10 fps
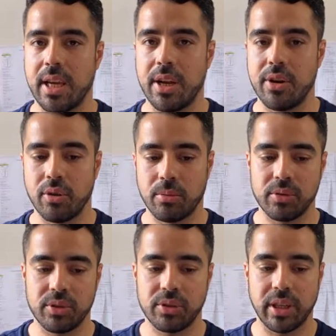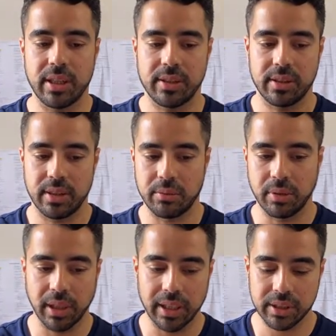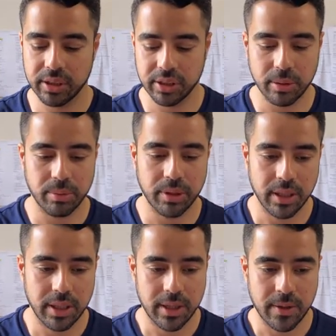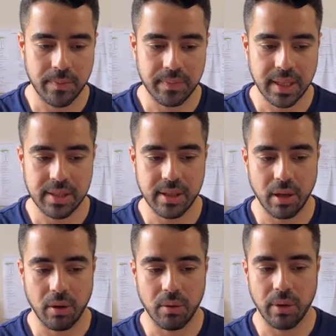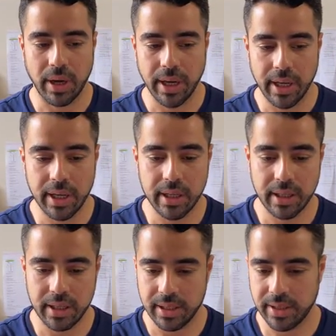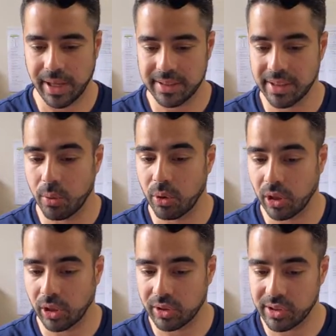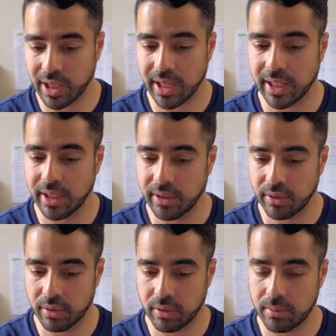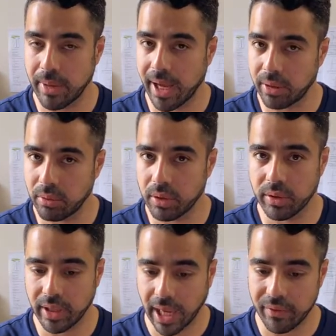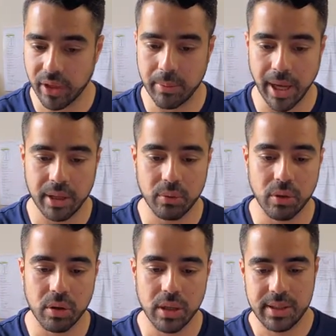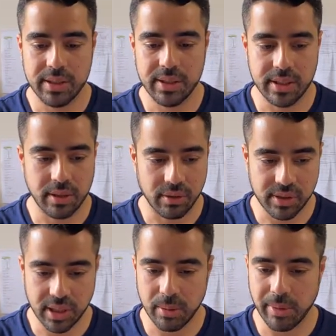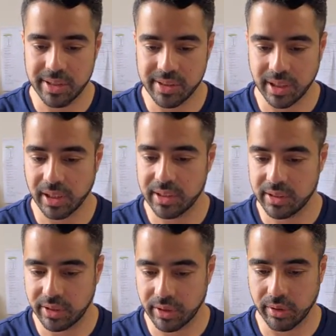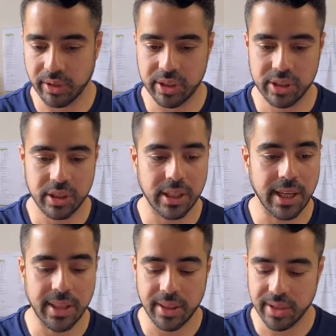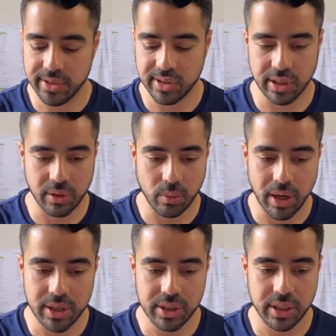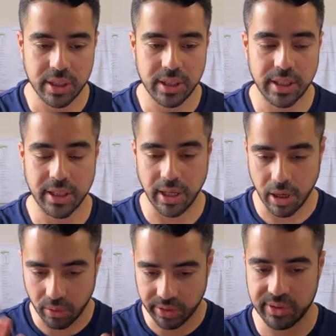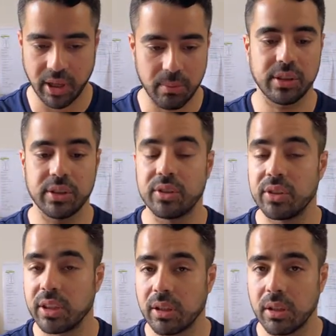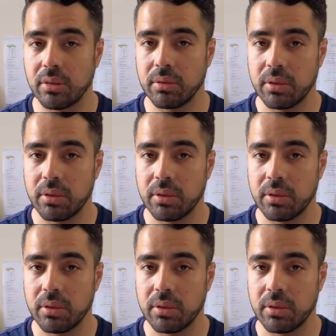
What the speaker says: normal stress relationship. So here, that's how it looks like in your manual, in the FE manual. So C basically is the cohesion, and this equation in our example is 0.